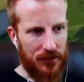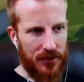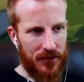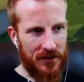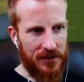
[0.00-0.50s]
So
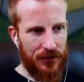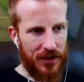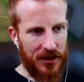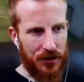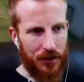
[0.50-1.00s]
you don't need to
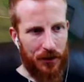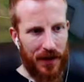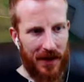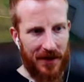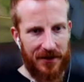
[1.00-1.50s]
rush or
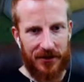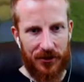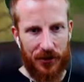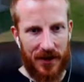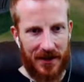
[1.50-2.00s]
panic on
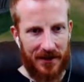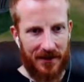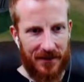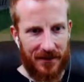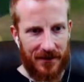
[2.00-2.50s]
your way to
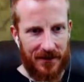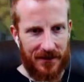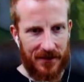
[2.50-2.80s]
getting the